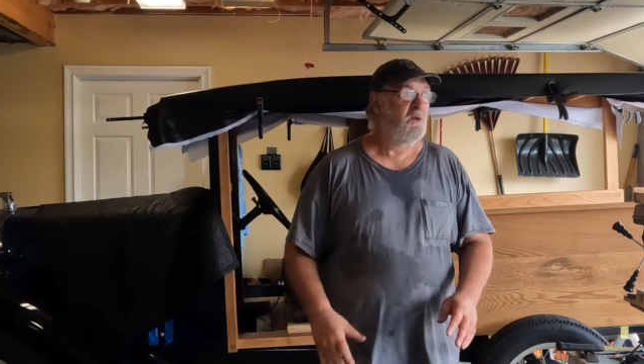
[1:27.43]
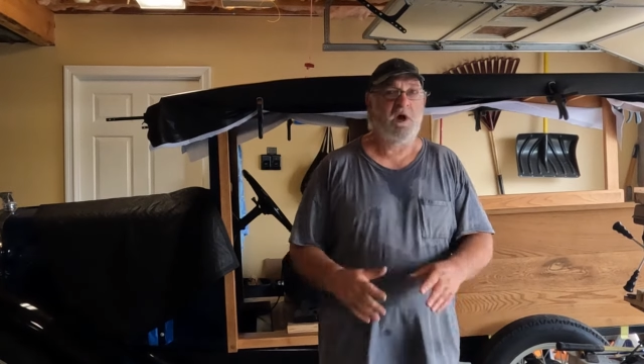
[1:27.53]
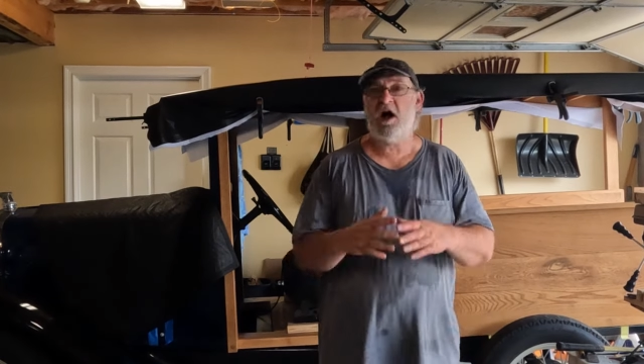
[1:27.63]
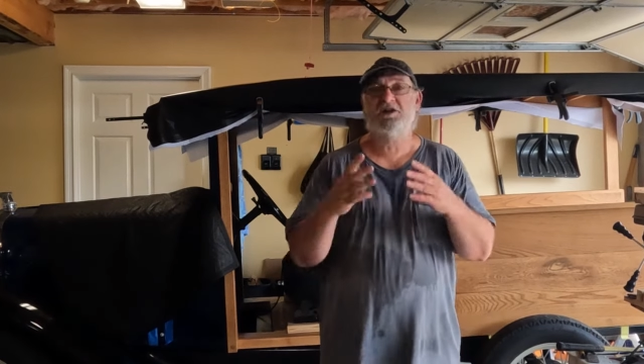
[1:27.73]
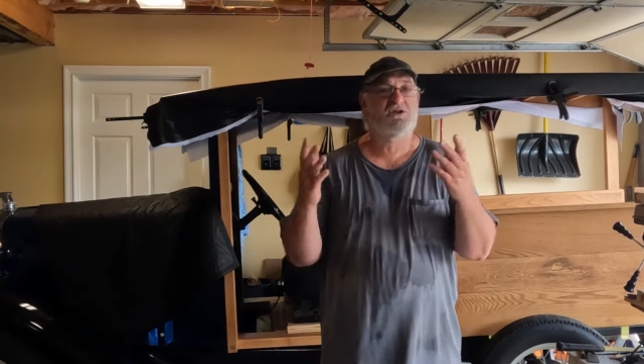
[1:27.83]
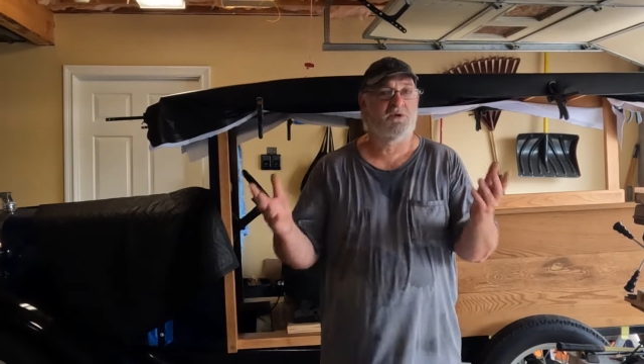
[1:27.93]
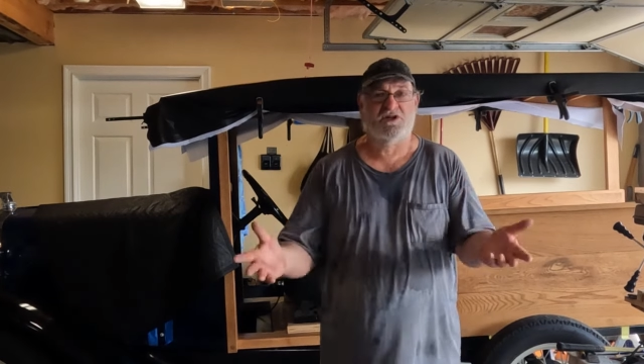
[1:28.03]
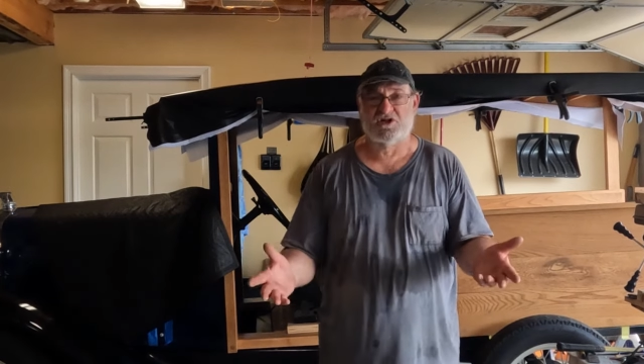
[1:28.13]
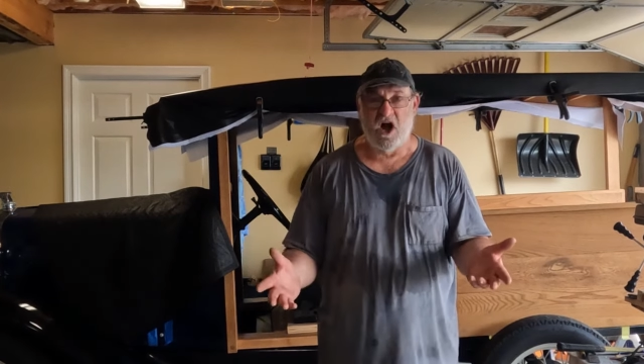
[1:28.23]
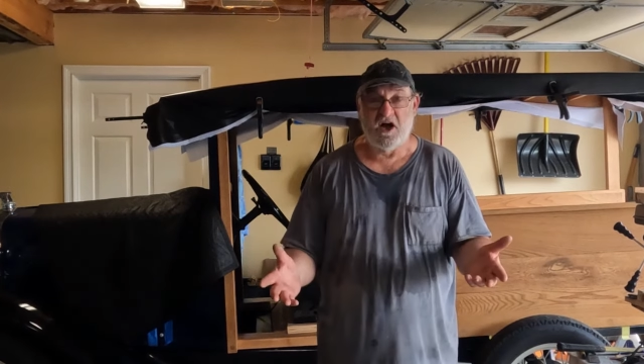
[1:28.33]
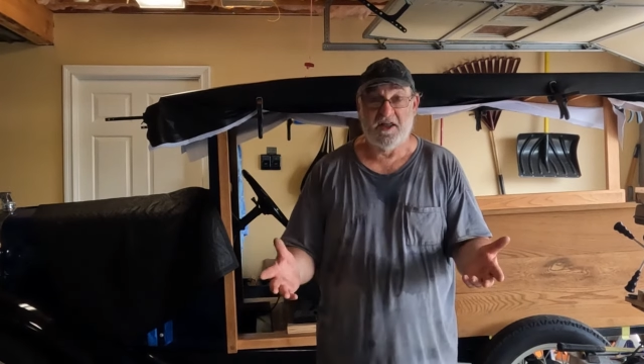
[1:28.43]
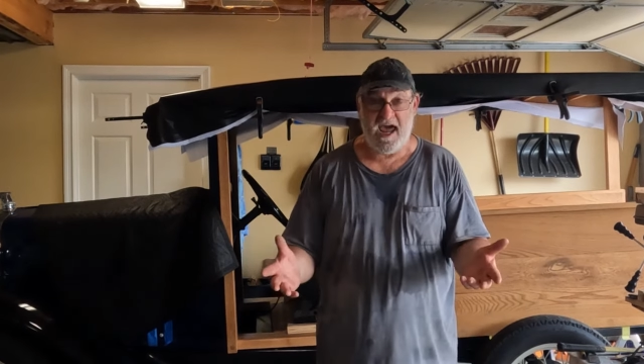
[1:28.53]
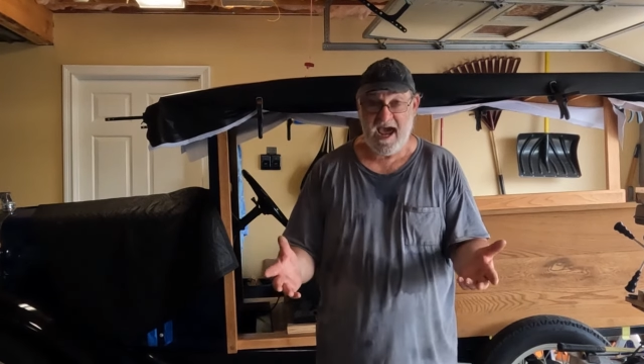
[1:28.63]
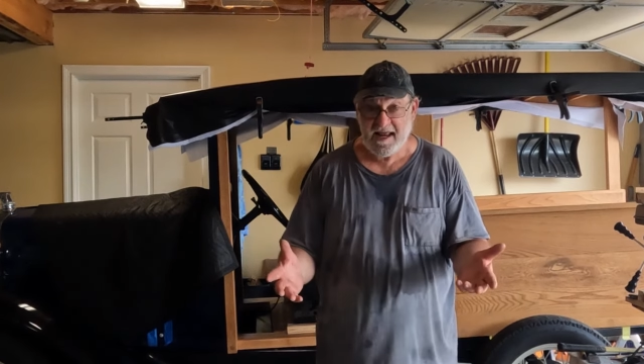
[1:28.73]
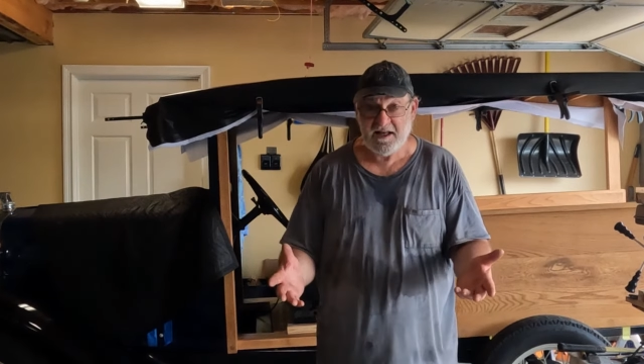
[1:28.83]
We also installed
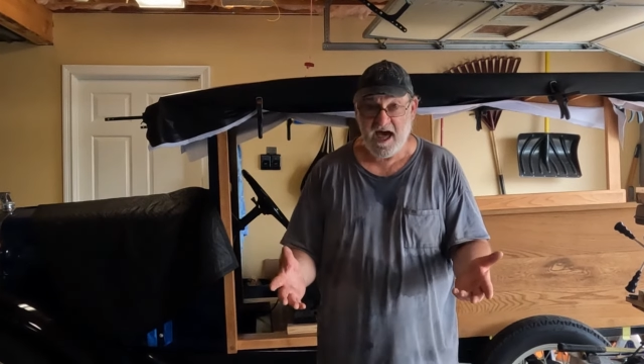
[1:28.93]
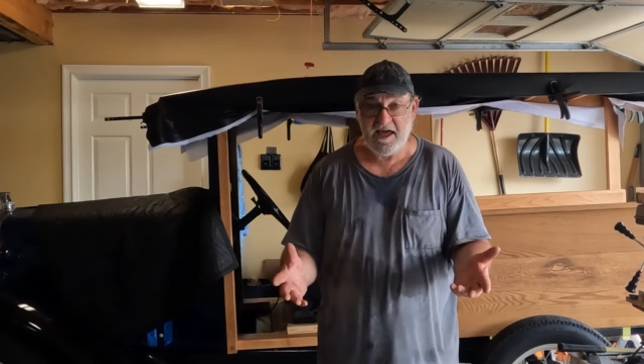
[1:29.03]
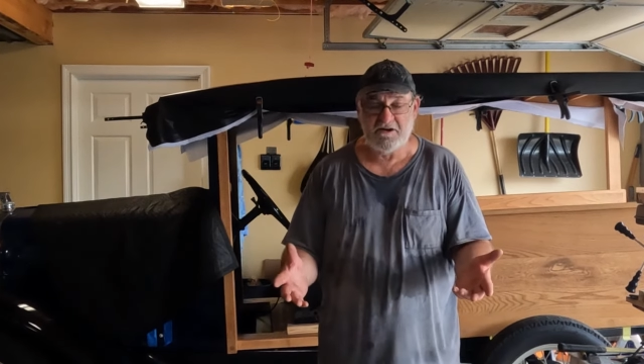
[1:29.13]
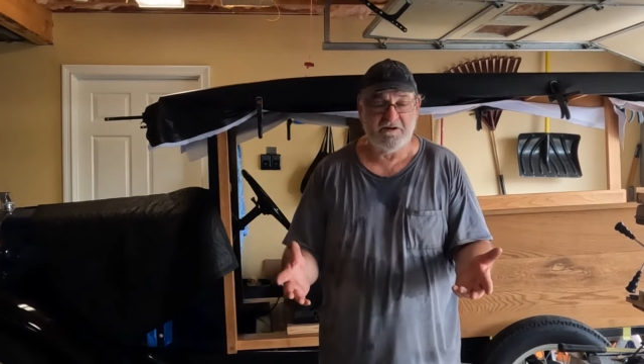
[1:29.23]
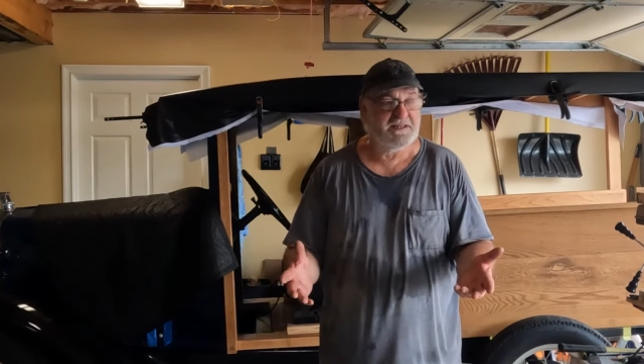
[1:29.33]
a headliner